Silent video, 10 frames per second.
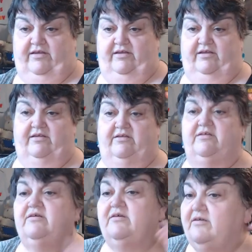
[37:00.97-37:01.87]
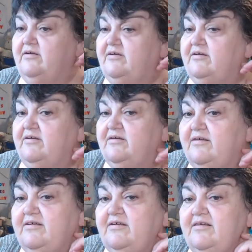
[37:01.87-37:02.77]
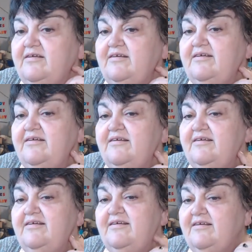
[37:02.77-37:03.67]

(silence)